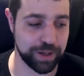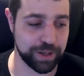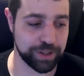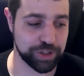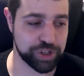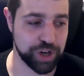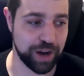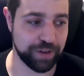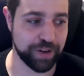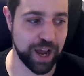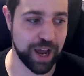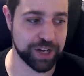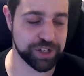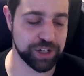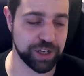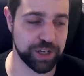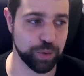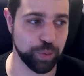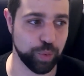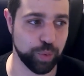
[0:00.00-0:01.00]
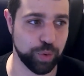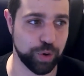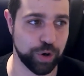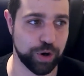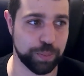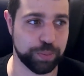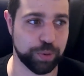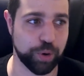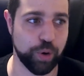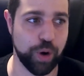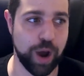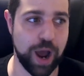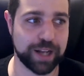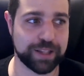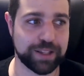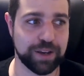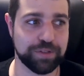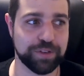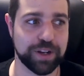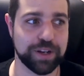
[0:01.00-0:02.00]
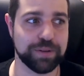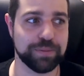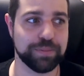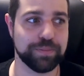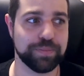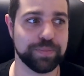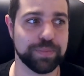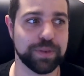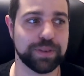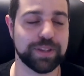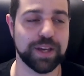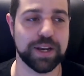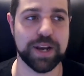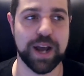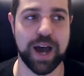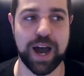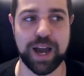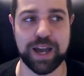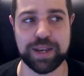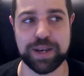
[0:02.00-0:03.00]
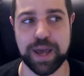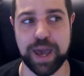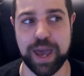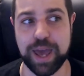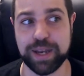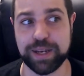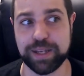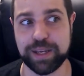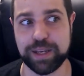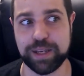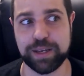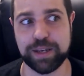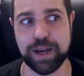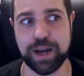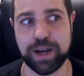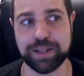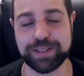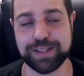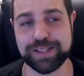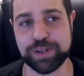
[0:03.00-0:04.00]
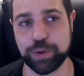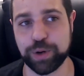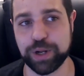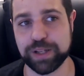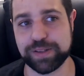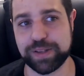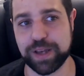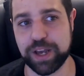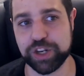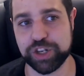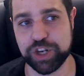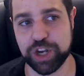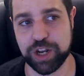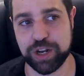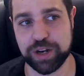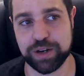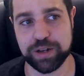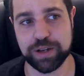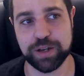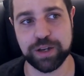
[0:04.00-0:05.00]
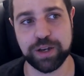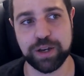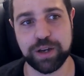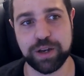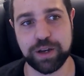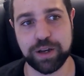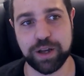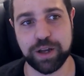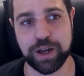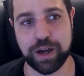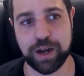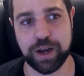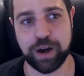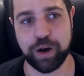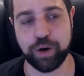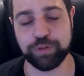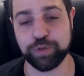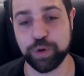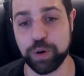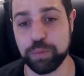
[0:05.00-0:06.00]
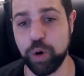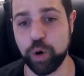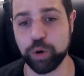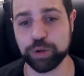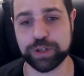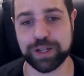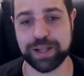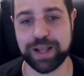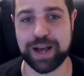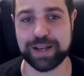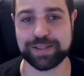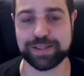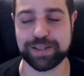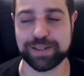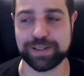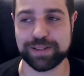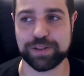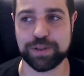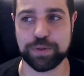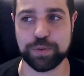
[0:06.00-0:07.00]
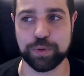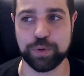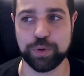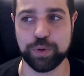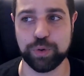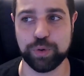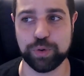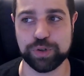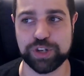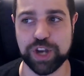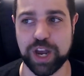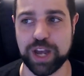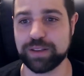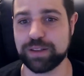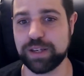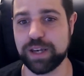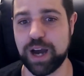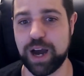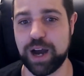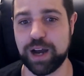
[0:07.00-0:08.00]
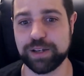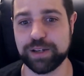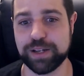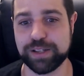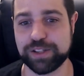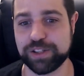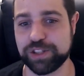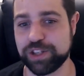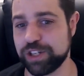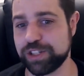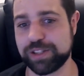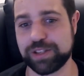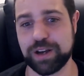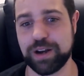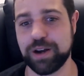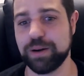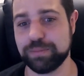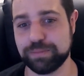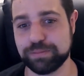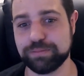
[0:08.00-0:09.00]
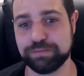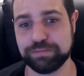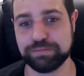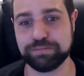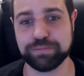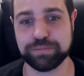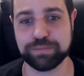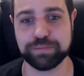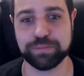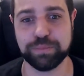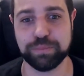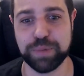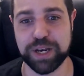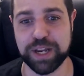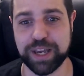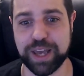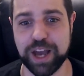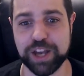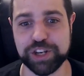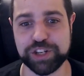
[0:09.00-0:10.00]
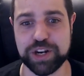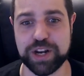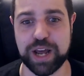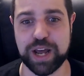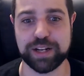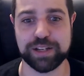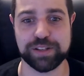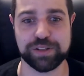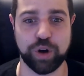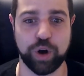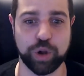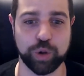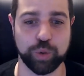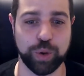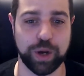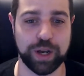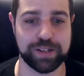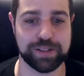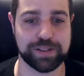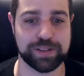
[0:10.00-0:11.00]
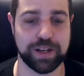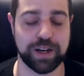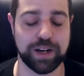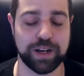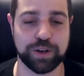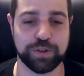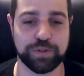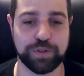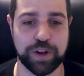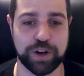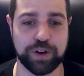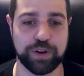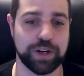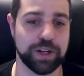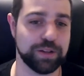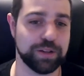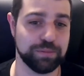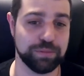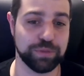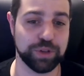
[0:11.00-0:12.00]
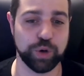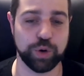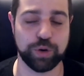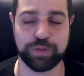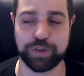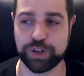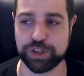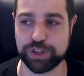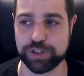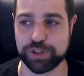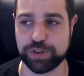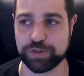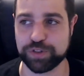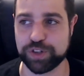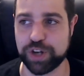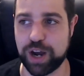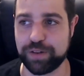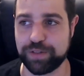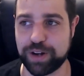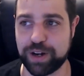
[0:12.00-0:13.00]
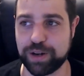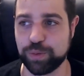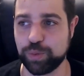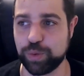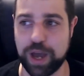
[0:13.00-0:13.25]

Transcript: Java actually were proactive and denied any deserialization of remote classes through JNDI. It's just a mitigation that is always configured in newer versions of Java.